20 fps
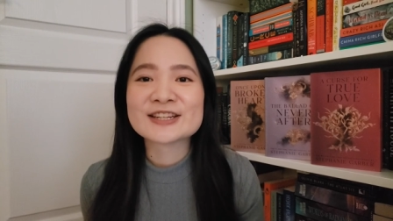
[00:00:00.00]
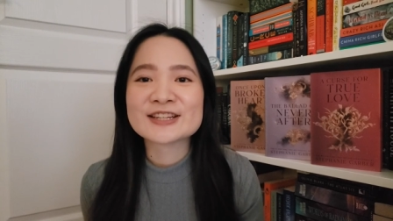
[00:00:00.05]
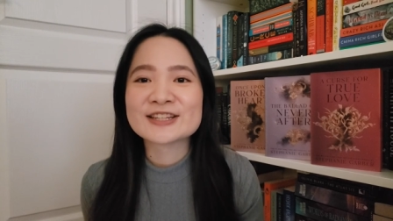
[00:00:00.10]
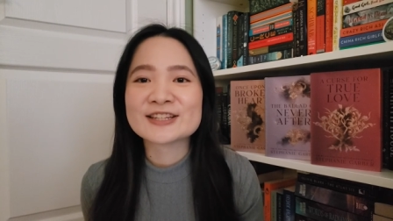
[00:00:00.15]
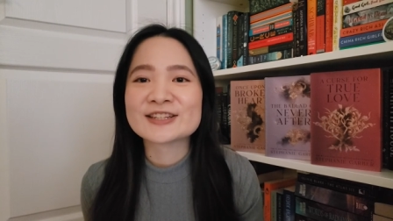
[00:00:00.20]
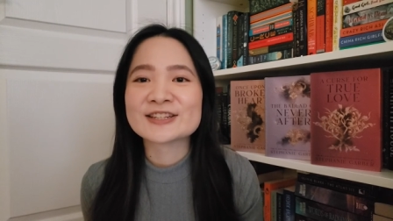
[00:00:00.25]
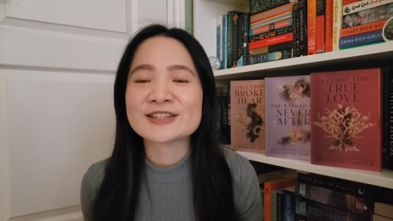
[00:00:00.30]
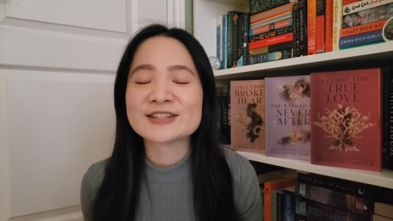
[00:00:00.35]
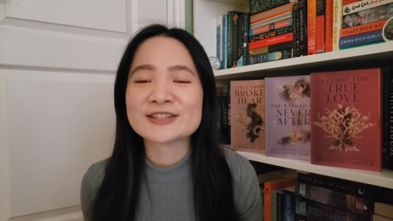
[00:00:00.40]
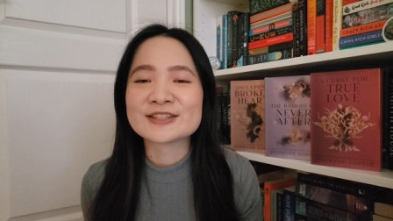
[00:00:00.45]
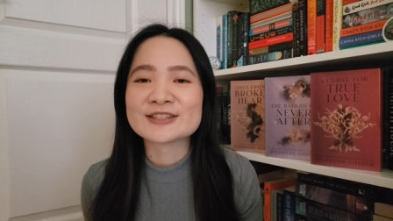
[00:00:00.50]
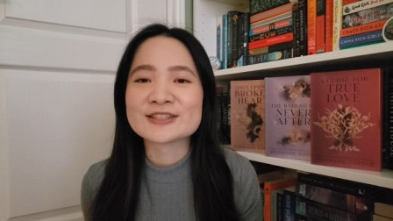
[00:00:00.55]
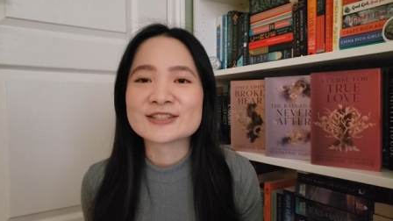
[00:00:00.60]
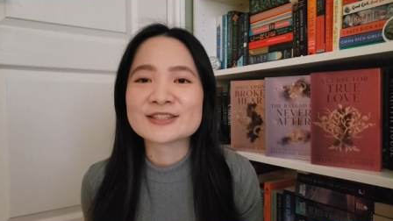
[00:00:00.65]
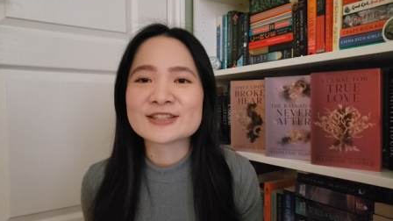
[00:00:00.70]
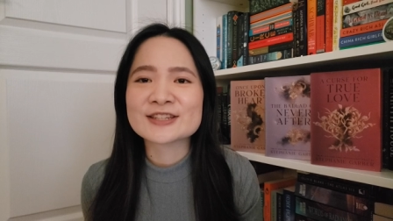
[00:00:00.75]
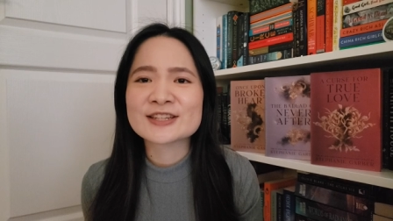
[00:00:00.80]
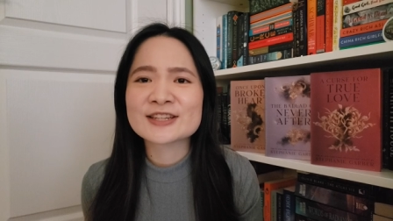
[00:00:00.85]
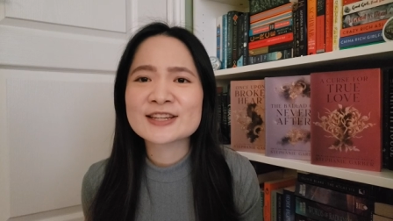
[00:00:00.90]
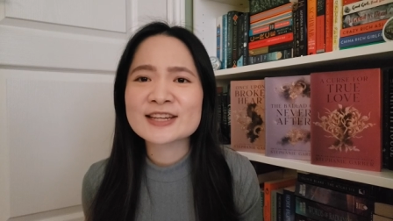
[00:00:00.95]
and
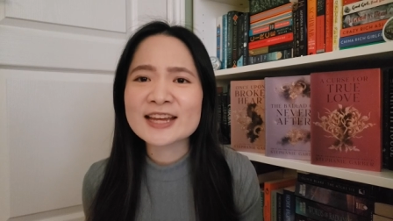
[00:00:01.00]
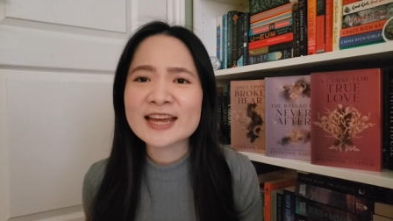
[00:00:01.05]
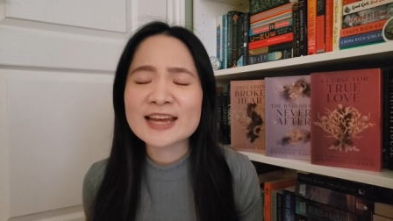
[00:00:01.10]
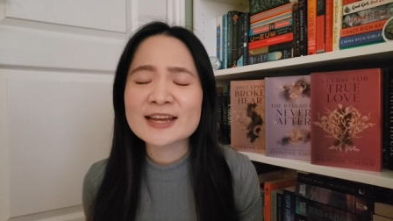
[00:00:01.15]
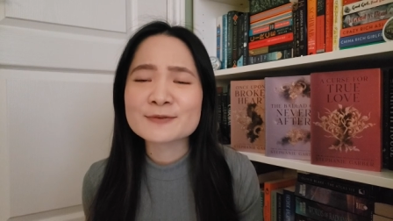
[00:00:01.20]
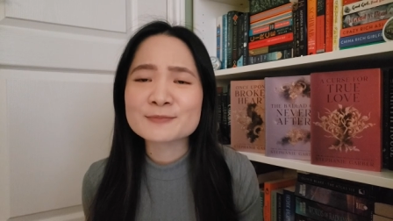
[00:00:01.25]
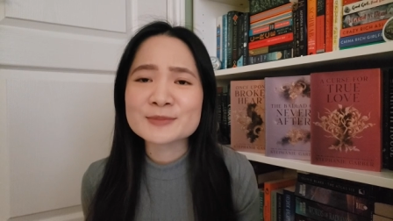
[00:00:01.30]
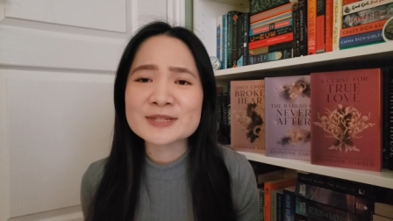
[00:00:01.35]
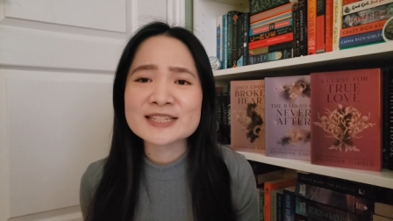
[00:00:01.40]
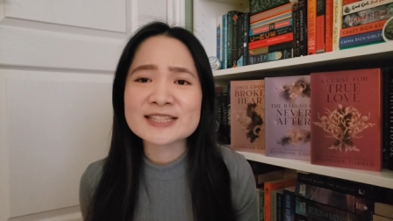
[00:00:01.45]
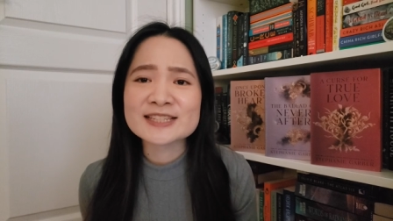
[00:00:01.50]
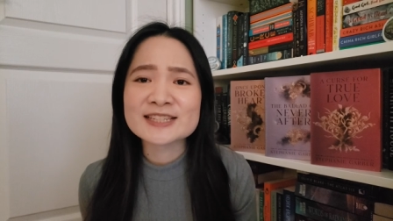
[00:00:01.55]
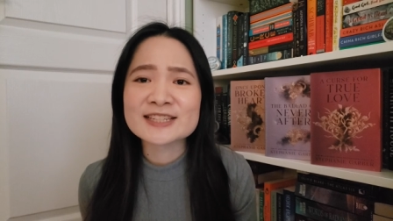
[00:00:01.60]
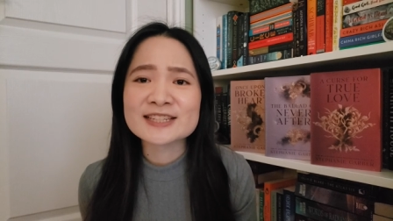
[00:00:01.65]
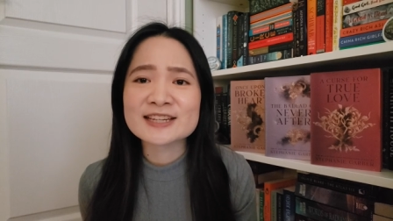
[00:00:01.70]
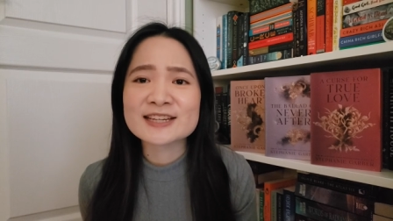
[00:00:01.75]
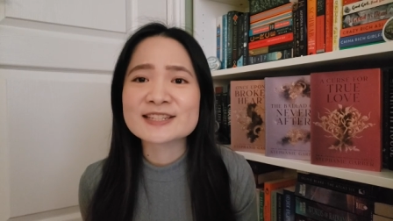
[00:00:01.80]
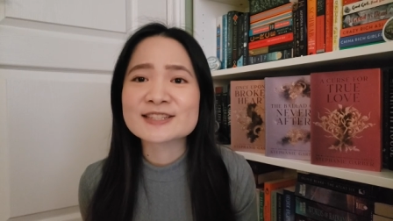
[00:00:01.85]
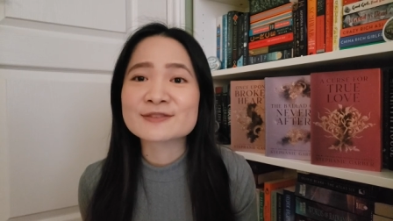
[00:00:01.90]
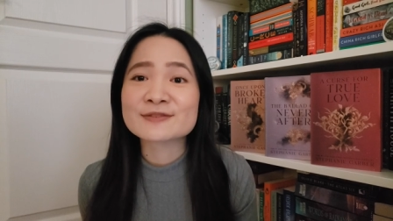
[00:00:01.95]
he can be seen
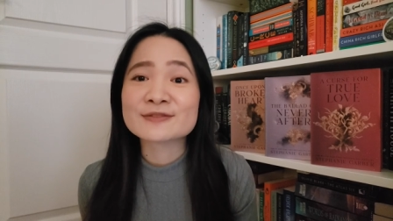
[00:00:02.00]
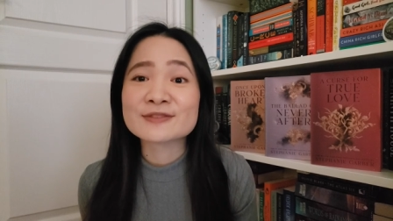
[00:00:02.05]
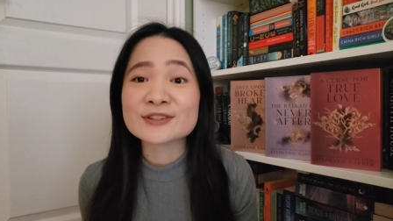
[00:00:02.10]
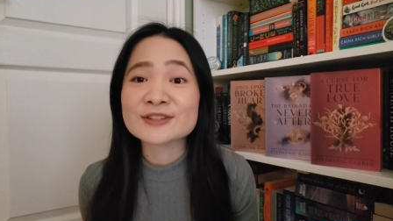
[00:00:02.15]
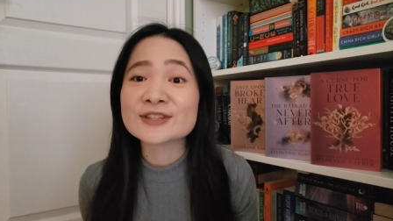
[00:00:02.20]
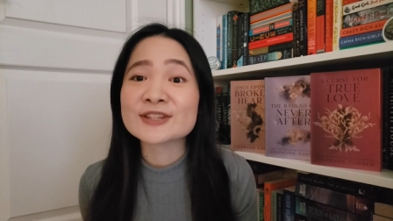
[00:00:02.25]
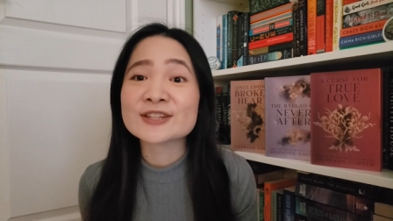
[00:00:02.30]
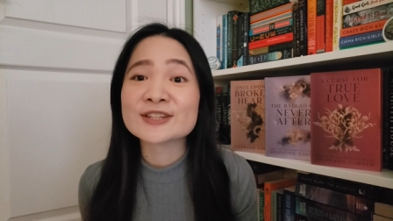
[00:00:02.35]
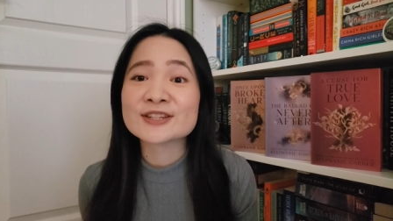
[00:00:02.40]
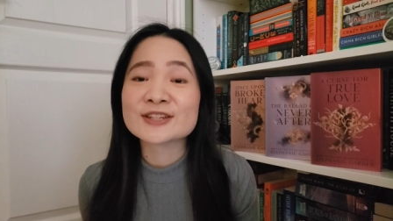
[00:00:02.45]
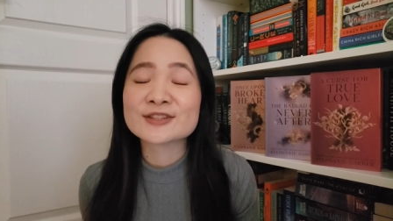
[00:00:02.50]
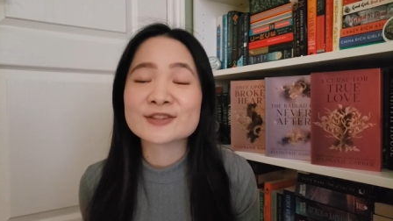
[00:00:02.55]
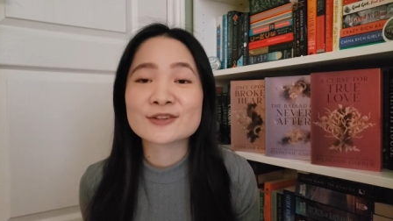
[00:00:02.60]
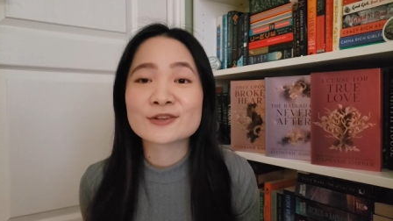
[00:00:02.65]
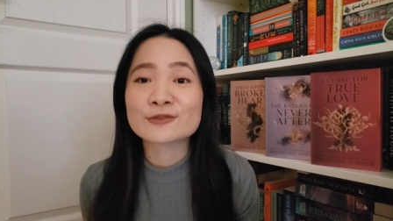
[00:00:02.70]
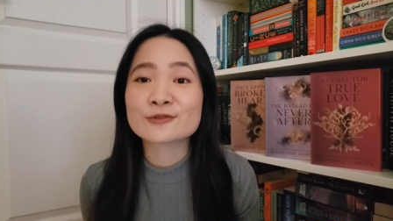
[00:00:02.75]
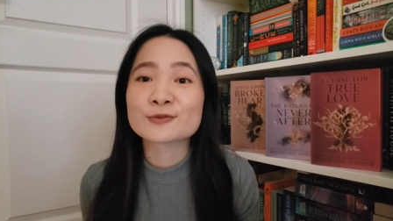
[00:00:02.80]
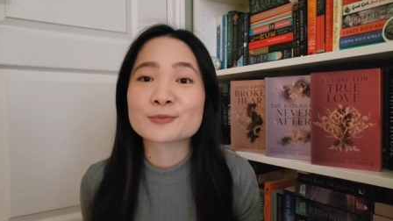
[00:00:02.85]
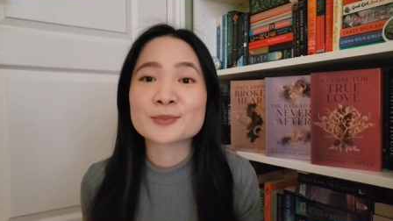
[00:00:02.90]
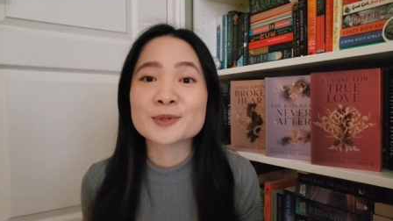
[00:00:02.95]
as a villain in
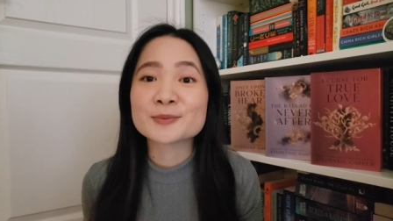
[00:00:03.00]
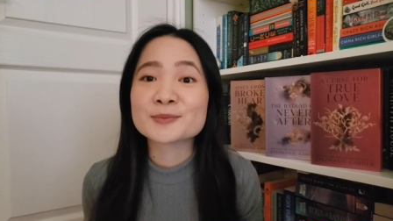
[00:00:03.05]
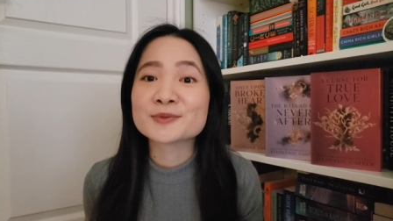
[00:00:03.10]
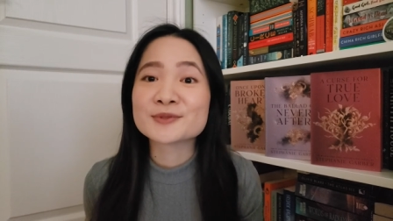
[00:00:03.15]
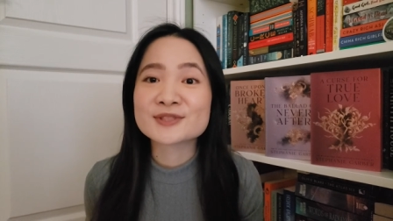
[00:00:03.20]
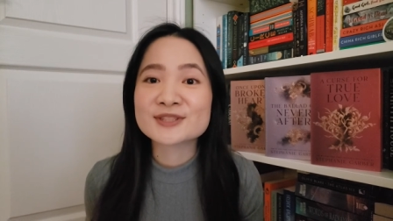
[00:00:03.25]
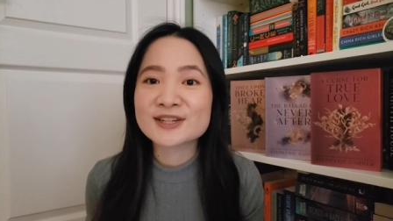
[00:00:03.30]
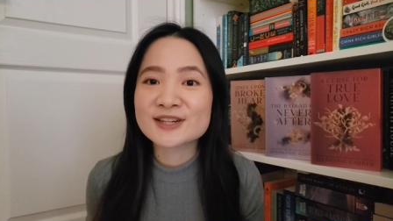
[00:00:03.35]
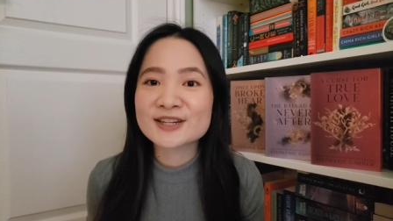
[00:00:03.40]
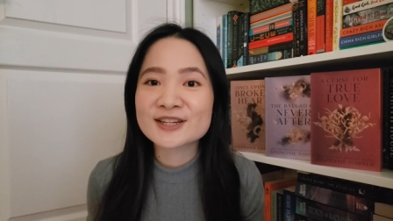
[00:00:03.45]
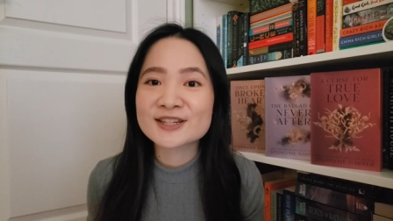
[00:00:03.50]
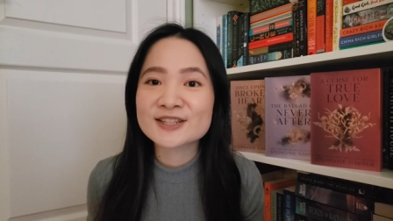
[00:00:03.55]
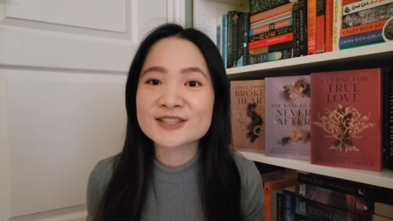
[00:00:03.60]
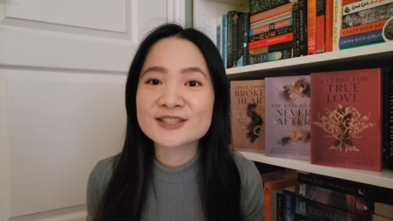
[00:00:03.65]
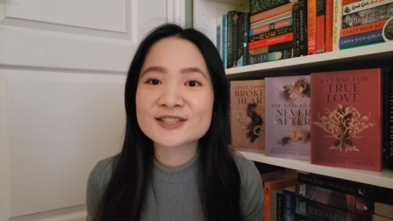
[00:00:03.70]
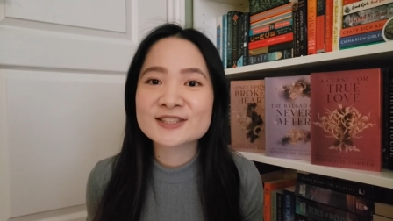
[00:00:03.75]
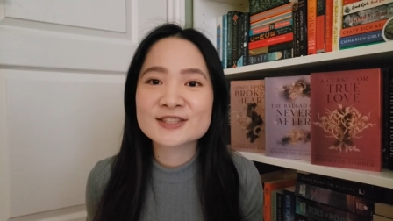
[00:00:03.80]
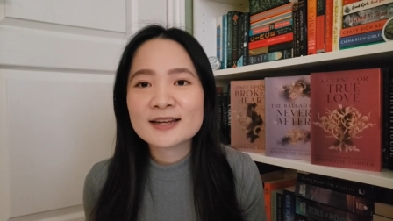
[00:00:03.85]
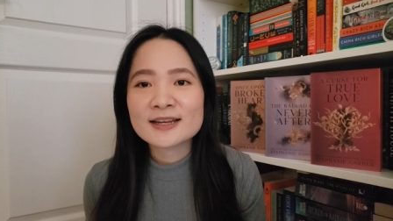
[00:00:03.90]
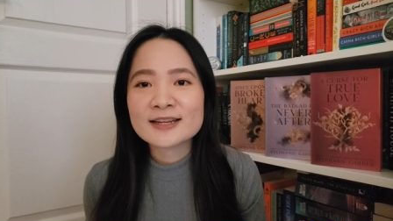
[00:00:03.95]
other people's
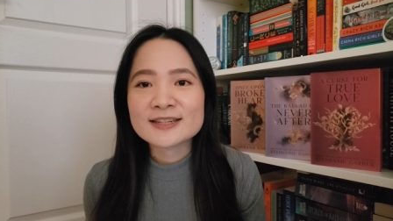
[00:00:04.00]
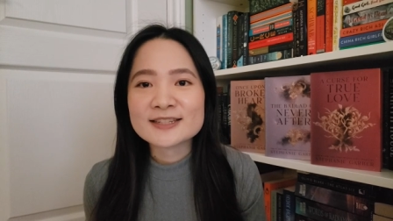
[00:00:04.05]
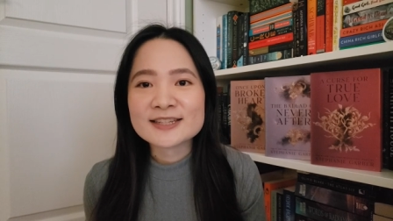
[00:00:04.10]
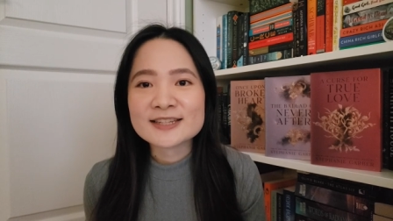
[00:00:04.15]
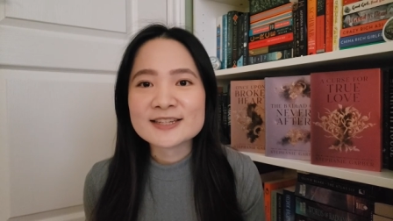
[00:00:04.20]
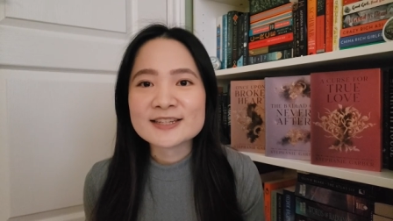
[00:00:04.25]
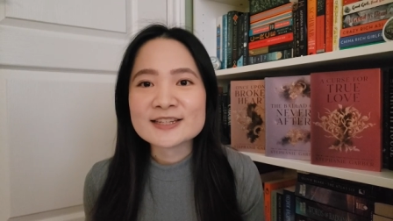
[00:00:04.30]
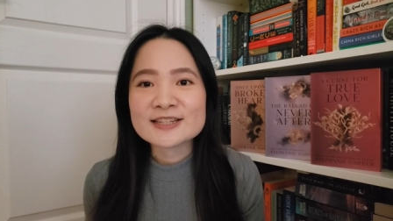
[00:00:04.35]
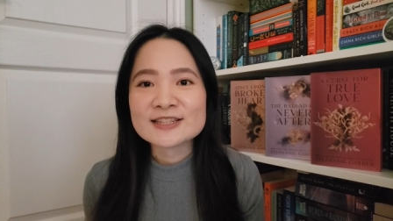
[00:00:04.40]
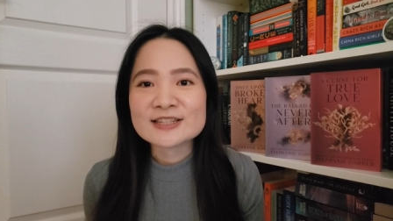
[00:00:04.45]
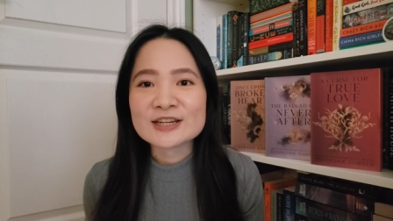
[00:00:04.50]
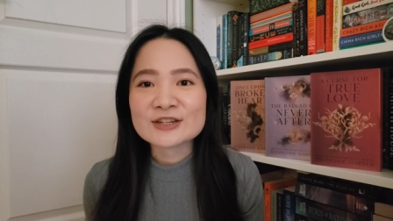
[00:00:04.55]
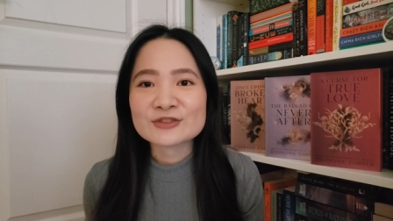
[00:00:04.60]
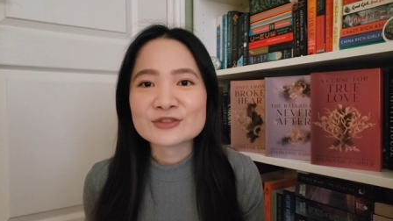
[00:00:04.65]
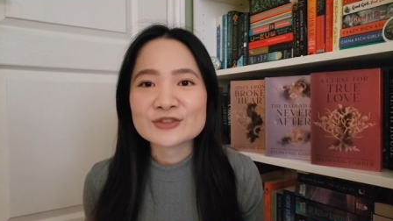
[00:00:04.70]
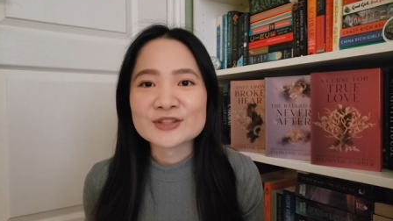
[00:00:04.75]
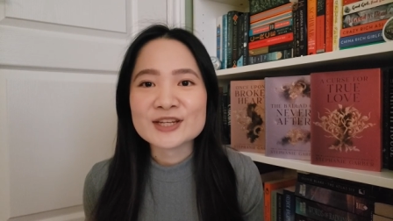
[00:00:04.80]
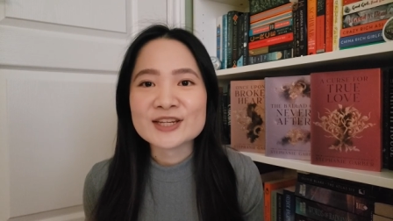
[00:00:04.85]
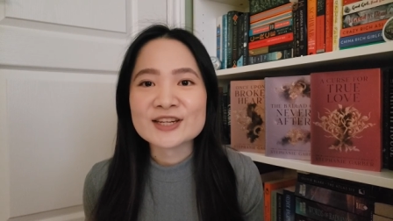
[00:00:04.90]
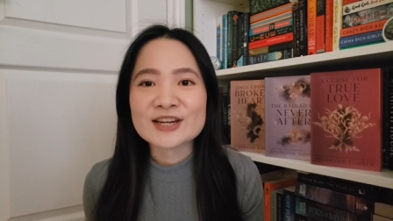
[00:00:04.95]
eyes. It is a
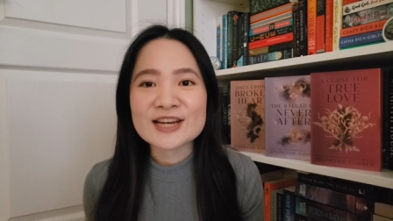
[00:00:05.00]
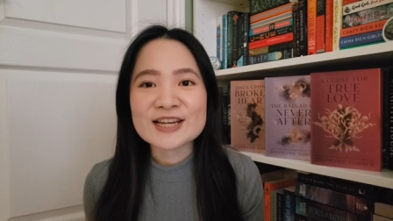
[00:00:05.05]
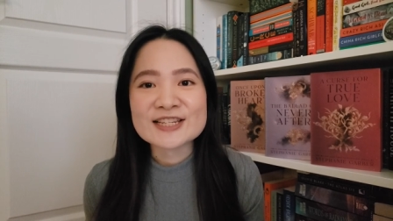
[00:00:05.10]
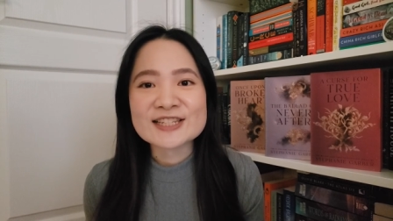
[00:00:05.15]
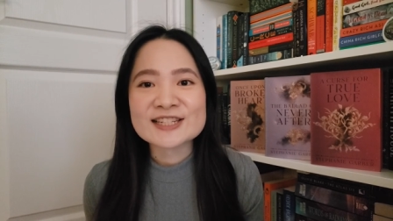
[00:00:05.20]
really nice